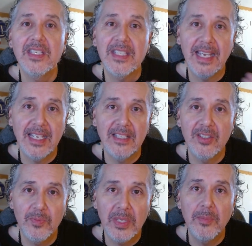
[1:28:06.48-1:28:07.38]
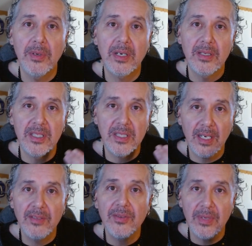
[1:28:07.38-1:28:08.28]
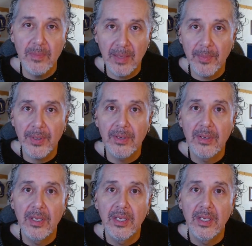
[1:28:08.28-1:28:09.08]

is that people are going to start to remember.